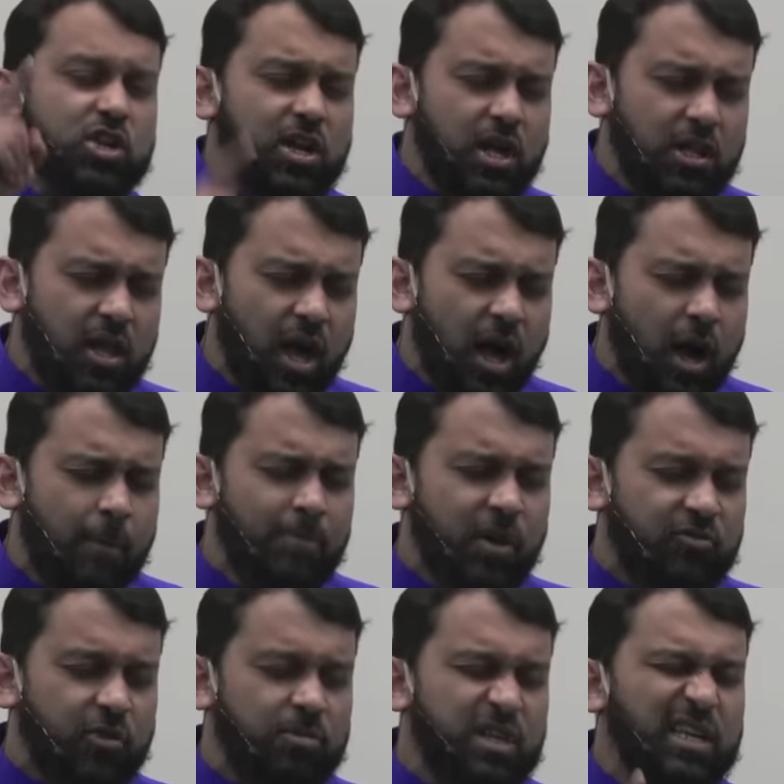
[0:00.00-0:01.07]
in Allah
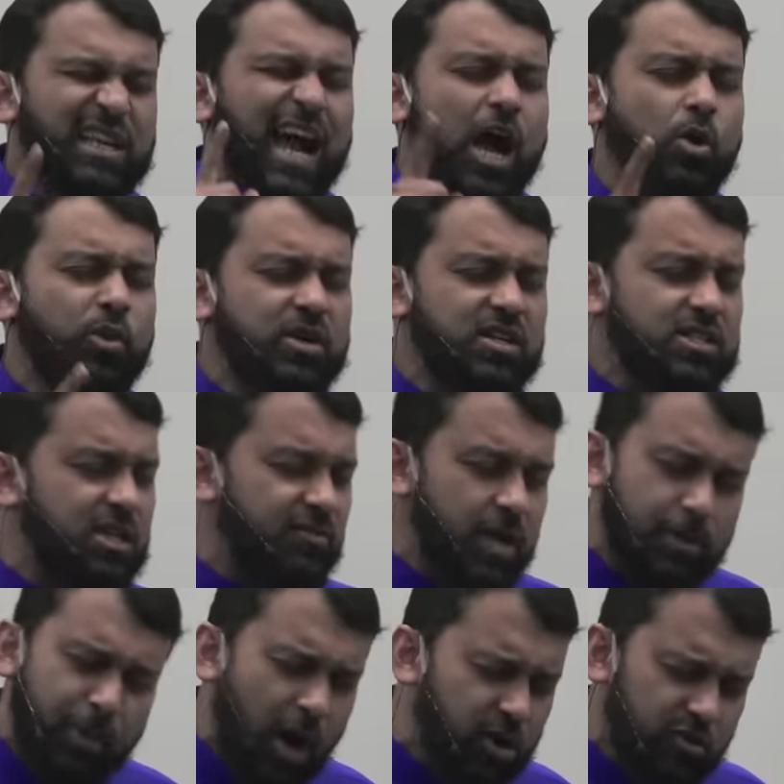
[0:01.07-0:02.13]
from the cowardice of
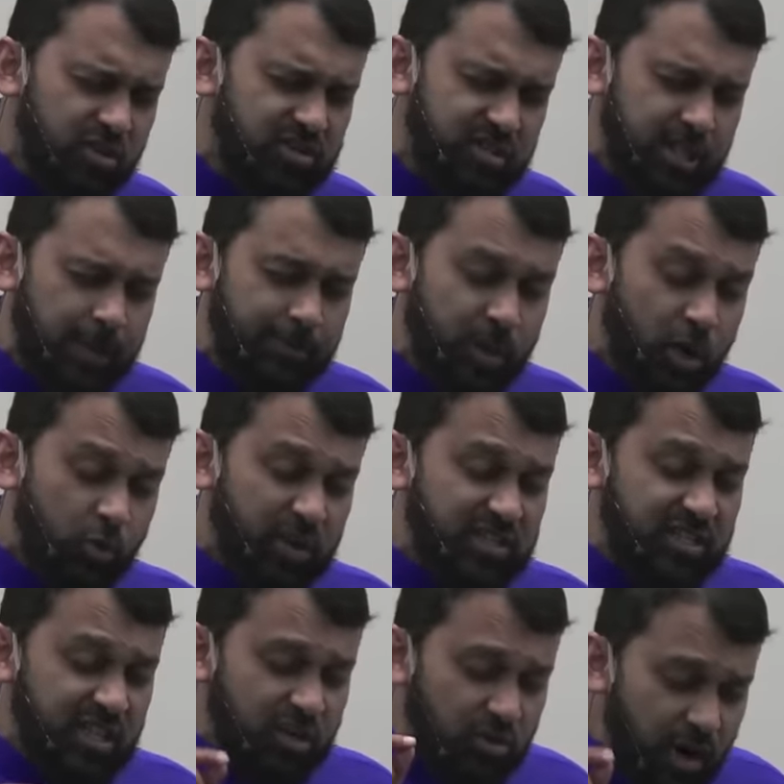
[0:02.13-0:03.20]
hypocrisy. We
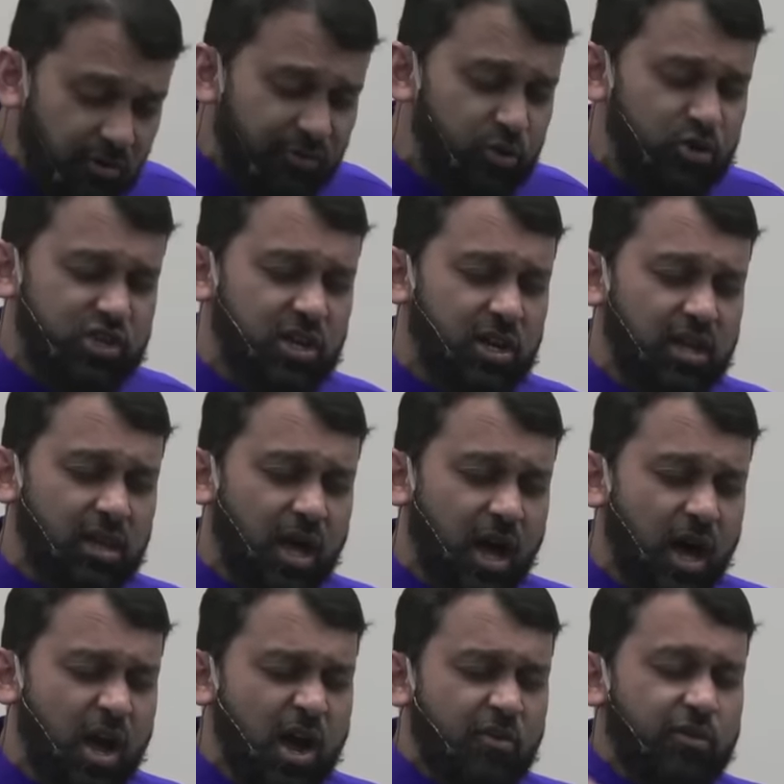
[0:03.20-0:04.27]
seek refuge in
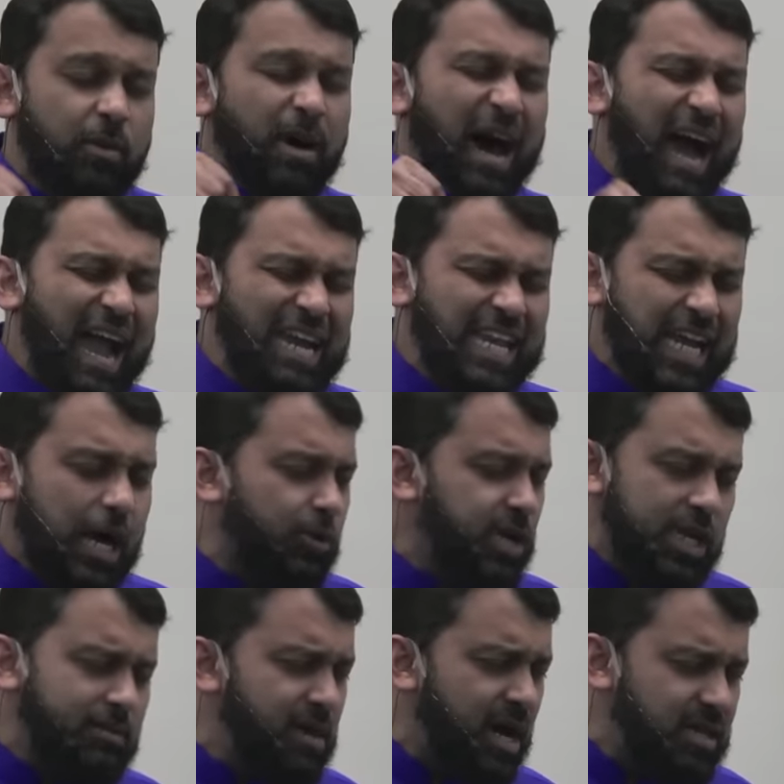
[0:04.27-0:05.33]
Allah from hiding our
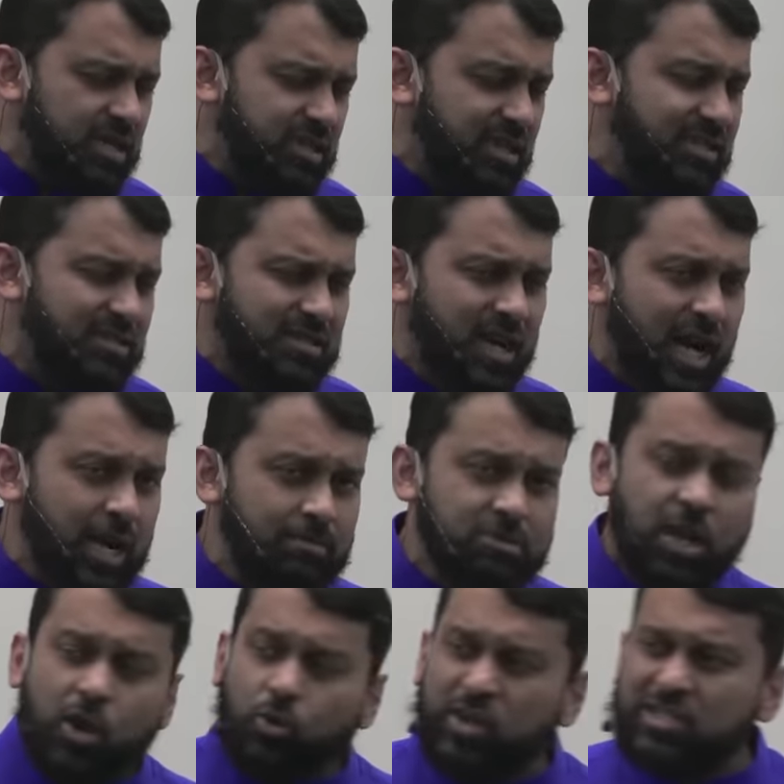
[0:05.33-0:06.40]
iman in these times.
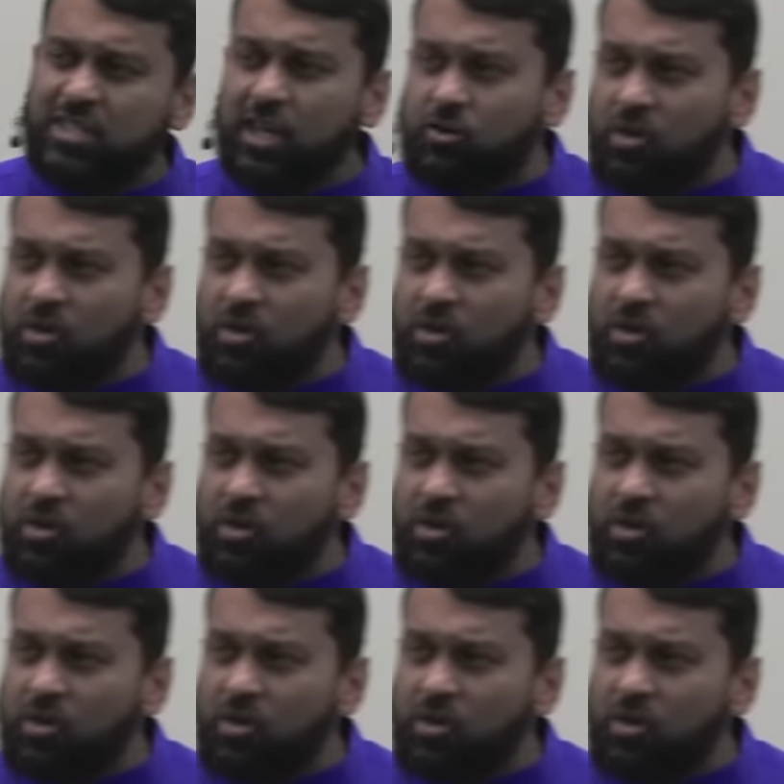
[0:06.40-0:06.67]
We seek